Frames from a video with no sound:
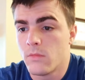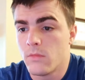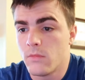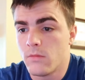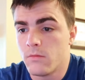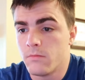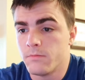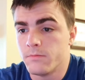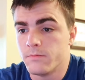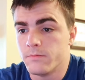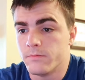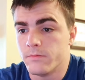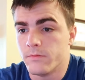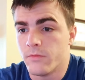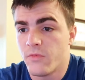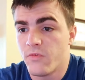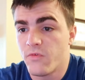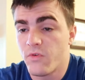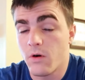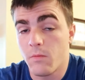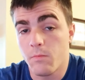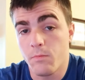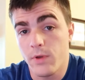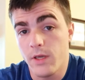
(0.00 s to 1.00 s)

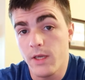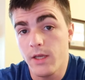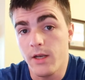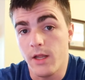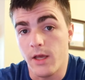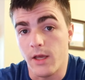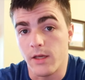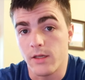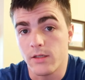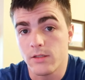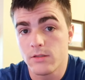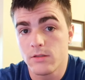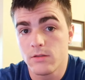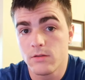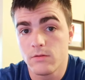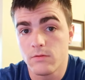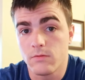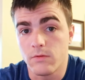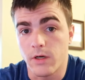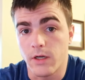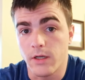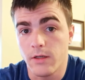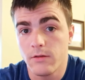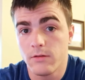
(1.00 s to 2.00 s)
From P days,
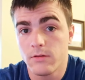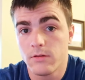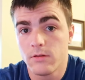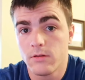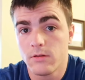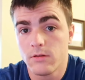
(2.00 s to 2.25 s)
right?